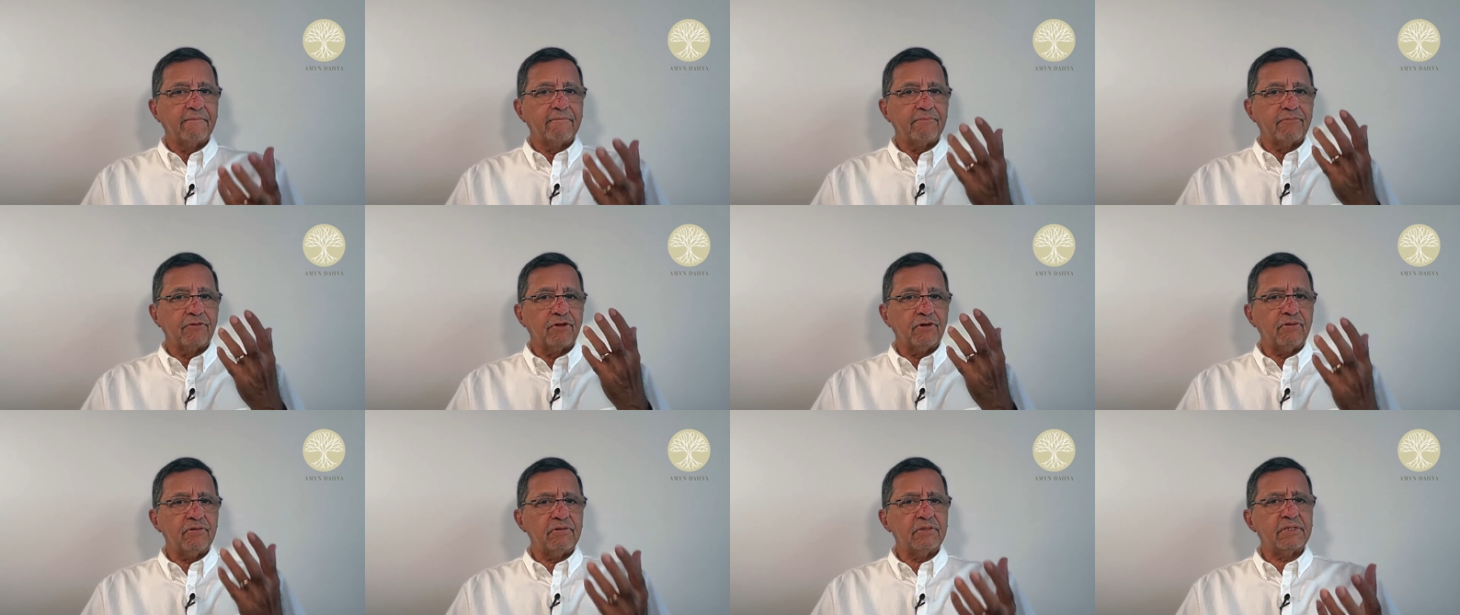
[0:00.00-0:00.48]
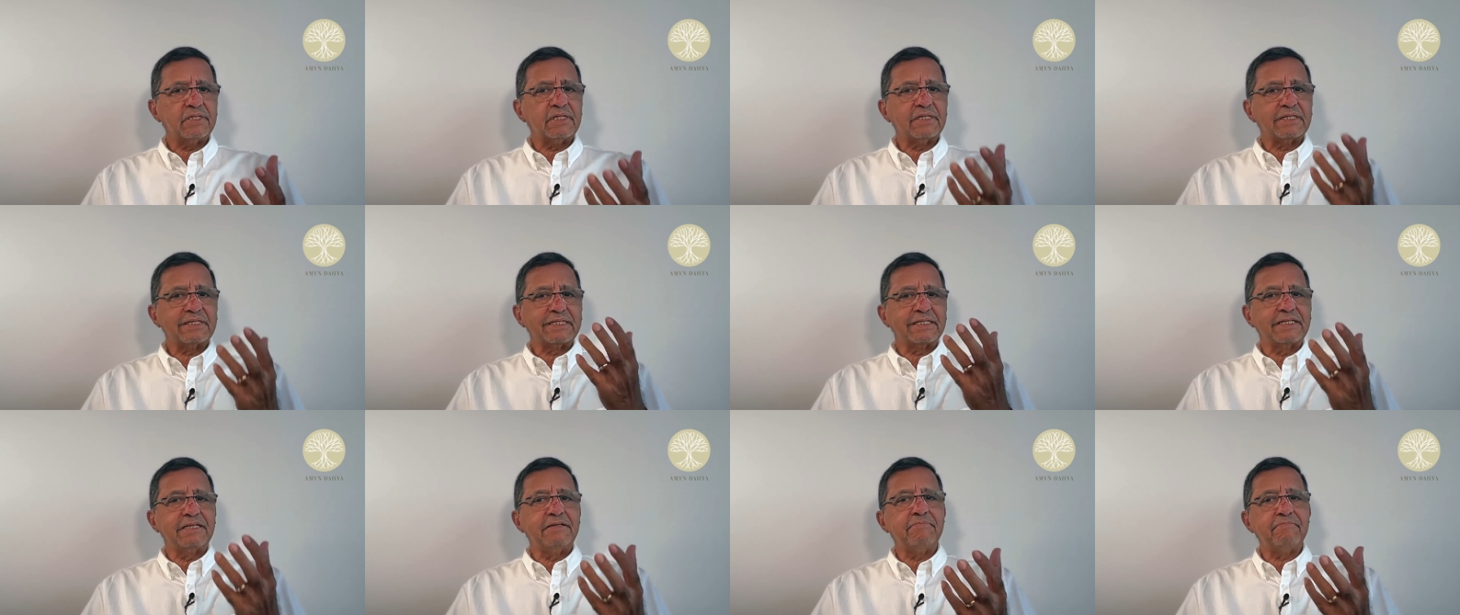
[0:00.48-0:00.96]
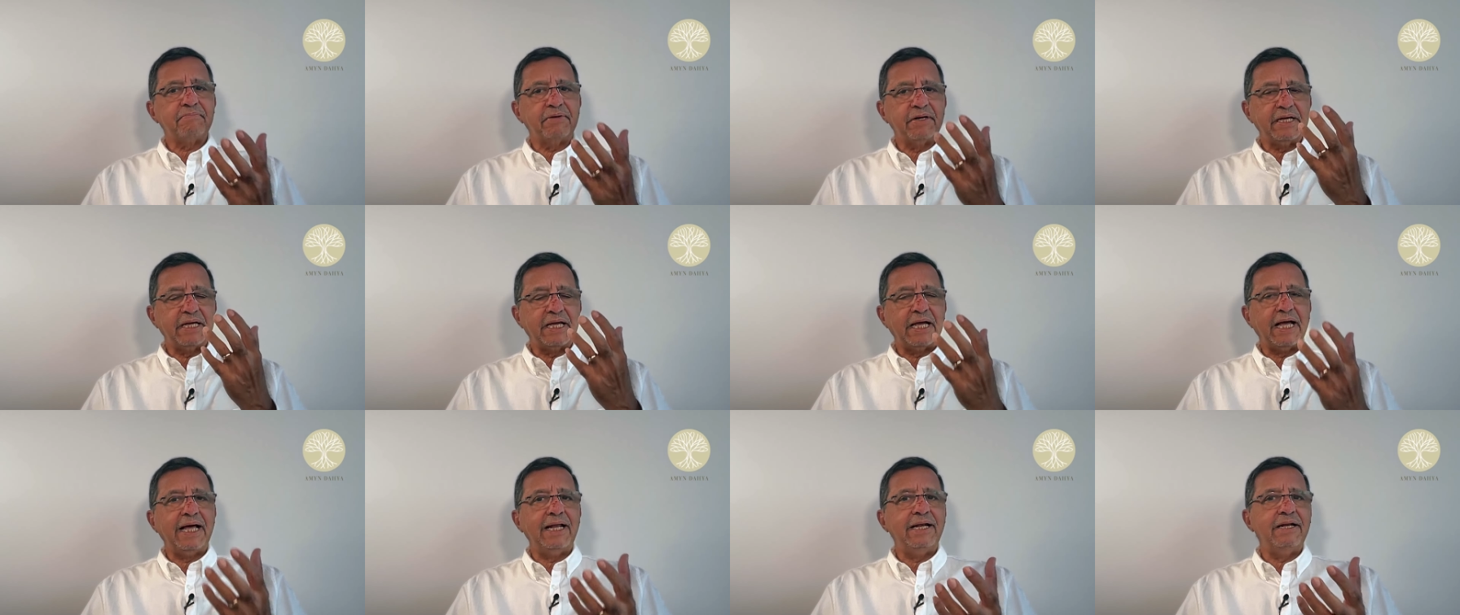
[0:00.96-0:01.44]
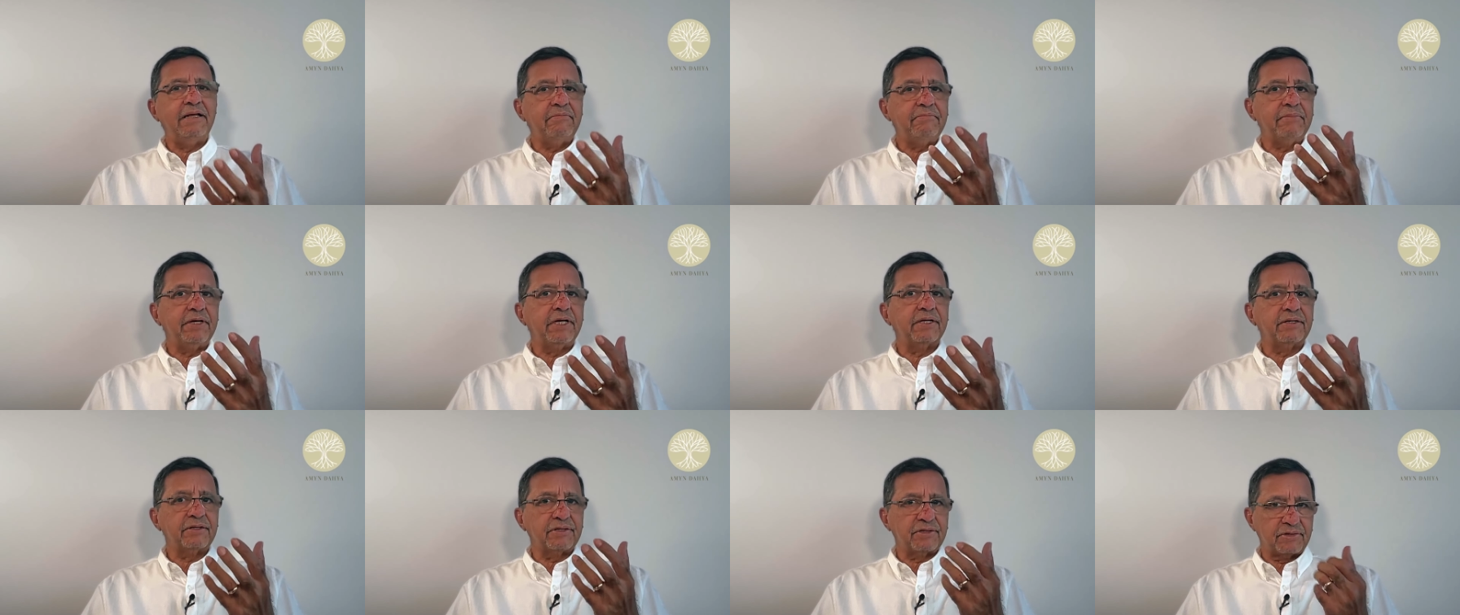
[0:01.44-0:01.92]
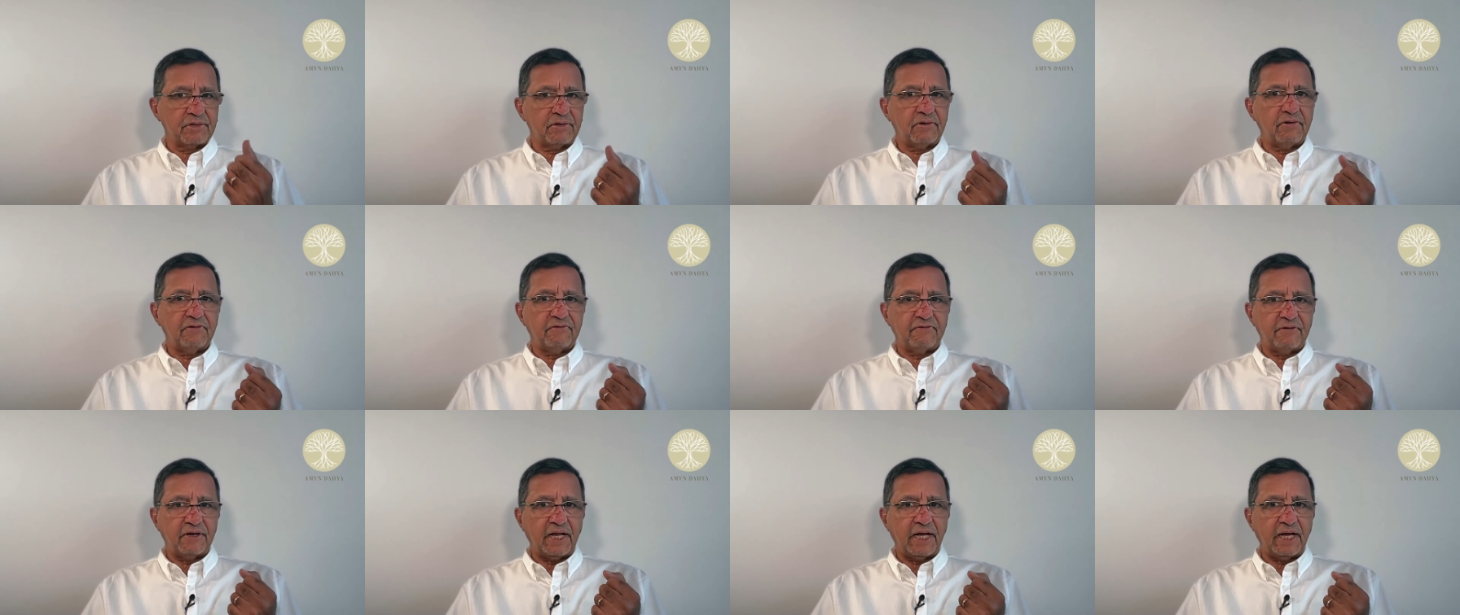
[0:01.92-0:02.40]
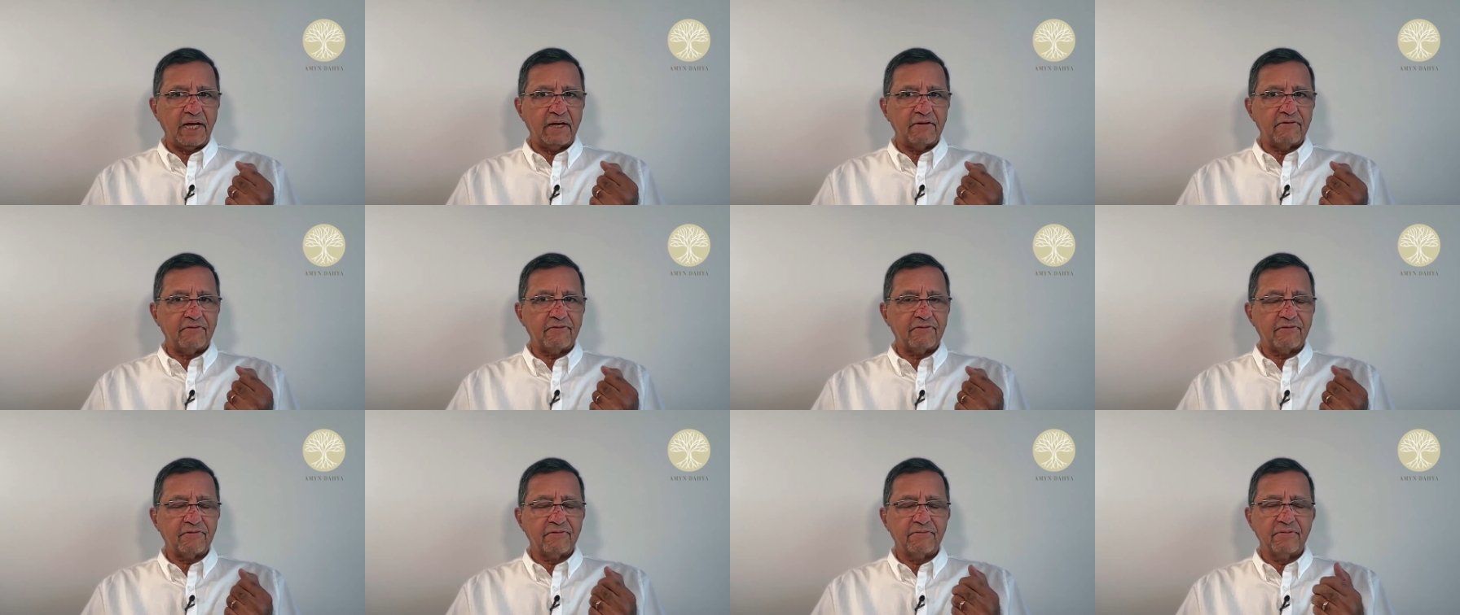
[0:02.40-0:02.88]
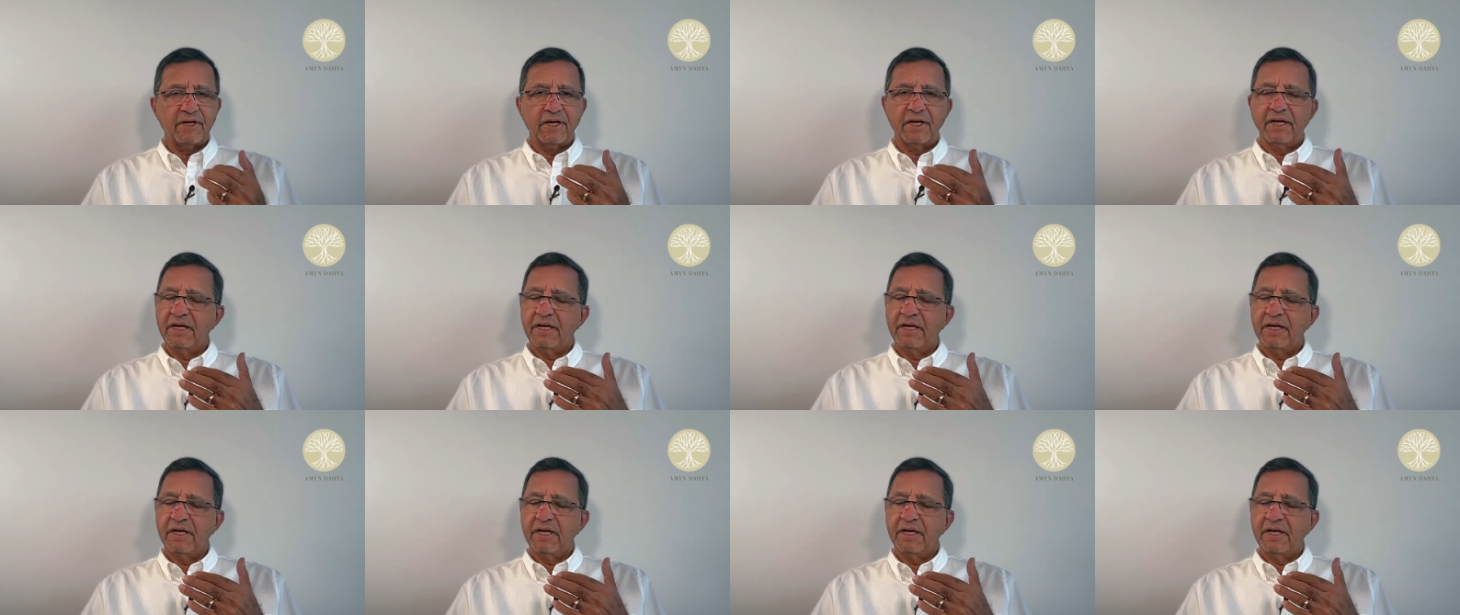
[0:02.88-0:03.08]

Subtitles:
Those are simply elements of life.